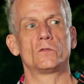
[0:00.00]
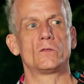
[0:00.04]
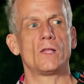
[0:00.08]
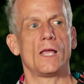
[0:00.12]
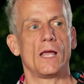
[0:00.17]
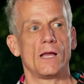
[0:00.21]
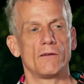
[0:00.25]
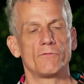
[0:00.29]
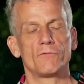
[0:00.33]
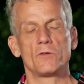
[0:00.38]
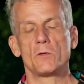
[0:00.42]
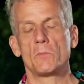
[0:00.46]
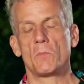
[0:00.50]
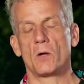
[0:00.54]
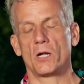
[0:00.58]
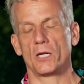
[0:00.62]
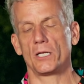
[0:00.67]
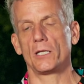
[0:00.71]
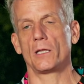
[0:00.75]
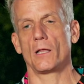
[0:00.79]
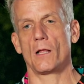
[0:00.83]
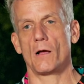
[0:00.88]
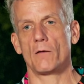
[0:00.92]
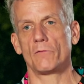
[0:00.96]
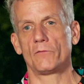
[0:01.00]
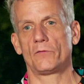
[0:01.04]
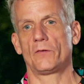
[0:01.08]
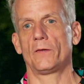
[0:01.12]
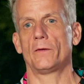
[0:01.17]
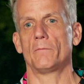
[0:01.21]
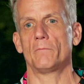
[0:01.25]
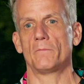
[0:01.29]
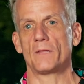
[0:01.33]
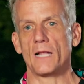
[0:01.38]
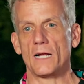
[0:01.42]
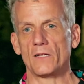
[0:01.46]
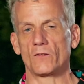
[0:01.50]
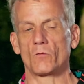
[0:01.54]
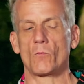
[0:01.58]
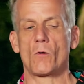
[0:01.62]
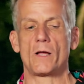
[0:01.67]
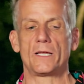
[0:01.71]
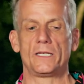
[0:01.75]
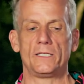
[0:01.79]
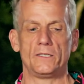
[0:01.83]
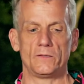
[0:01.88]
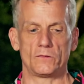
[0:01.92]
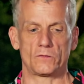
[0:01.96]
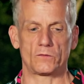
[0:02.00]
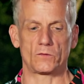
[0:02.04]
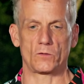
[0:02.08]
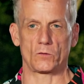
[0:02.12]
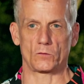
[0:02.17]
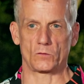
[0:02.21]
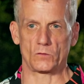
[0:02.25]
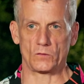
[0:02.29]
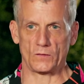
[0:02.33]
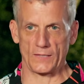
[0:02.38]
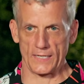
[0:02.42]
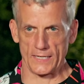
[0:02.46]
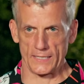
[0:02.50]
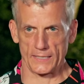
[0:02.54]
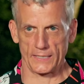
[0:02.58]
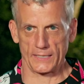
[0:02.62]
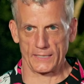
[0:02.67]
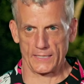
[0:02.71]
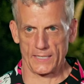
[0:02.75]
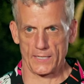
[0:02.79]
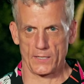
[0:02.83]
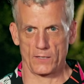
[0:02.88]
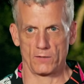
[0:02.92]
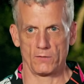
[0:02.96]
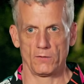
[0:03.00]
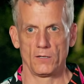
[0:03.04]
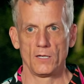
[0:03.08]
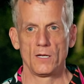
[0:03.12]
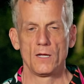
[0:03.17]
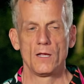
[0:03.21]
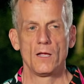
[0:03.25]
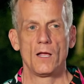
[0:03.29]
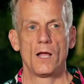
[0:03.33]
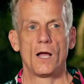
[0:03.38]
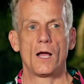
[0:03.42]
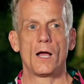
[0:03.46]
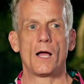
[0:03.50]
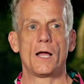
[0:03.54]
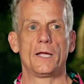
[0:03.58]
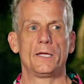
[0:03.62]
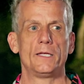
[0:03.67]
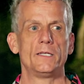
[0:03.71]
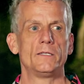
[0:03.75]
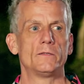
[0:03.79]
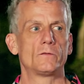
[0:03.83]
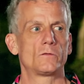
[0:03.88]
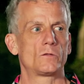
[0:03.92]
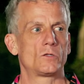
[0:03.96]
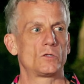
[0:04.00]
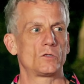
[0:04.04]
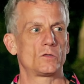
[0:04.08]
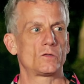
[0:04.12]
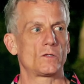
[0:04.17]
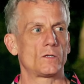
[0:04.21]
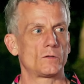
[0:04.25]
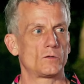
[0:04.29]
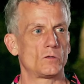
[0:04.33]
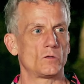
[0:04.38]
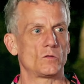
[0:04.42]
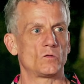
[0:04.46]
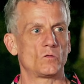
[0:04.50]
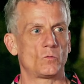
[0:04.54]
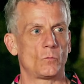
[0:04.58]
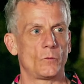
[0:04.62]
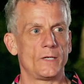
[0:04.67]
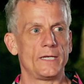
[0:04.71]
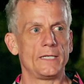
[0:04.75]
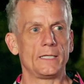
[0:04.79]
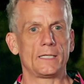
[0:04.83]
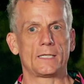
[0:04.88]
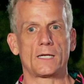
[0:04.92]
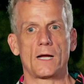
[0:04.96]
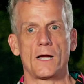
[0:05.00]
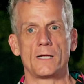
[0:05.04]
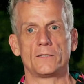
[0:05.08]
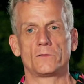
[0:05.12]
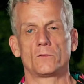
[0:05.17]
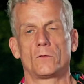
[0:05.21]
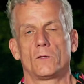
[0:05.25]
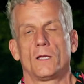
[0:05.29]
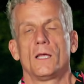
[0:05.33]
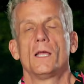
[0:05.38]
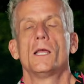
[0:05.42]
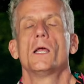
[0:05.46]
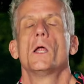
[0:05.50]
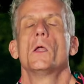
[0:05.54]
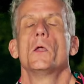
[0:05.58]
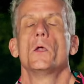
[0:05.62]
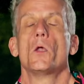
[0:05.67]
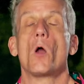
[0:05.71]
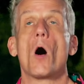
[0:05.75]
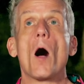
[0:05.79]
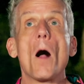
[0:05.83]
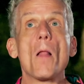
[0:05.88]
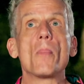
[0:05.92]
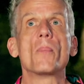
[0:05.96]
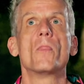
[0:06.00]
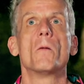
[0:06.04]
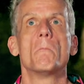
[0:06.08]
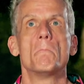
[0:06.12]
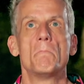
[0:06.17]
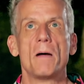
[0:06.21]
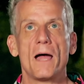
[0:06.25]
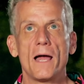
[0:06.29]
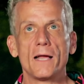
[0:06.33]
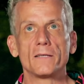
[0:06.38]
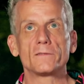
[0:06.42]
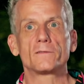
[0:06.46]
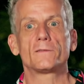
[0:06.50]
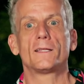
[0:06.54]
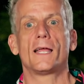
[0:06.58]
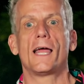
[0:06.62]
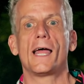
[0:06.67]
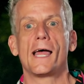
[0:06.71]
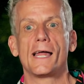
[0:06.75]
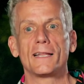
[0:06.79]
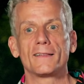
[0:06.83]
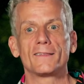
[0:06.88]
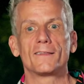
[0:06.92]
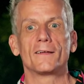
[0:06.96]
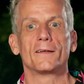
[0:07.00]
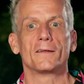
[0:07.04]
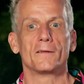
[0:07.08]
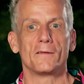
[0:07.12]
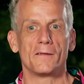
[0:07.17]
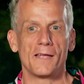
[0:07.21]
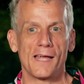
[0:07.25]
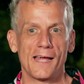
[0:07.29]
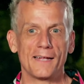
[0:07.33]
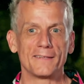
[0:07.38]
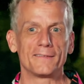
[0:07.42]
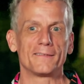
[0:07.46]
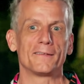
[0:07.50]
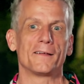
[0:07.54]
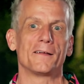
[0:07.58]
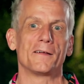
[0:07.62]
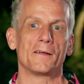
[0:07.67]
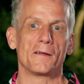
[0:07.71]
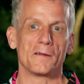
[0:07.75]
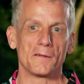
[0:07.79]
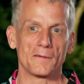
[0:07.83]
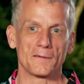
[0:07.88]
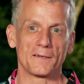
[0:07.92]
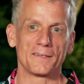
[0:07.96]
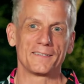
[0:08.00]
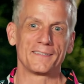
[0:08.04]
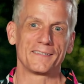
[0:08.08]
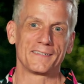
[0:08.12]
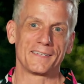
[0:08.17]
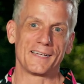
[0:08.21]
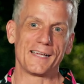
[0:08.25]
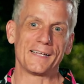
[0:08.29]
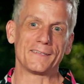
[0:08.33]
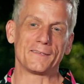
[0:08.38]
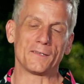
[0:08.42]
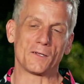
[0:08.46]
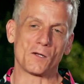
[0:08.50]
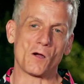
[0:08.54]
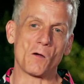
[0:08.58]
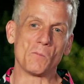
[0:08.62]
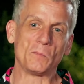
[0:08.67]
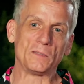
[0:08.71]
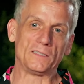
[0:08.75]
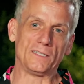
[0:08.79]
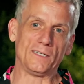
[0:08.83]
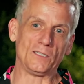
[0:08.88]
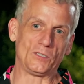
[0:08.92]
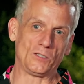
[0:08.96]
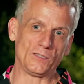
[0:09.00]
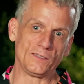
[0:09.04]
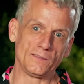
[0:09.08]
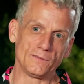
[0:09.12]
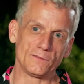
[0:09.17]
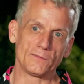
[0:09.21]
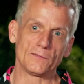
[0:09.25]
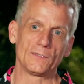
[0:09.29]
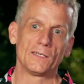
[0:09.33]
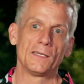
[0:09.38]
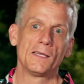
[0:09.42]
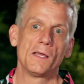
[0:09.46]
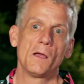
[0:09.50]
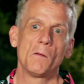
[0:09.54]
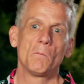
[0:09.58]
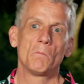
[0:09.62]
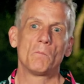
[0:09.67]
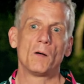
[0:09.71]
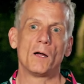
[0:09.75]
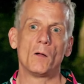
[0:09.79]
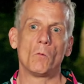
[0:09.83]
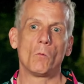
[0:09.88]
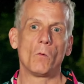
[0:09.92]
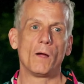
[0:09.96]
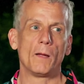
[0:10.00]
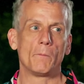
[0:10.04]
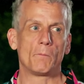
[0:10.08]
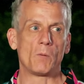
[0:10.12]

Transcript: everybody loves him. That's why he is still standing there. He's just such a sweet and kind soul. Not the best at the competitions, but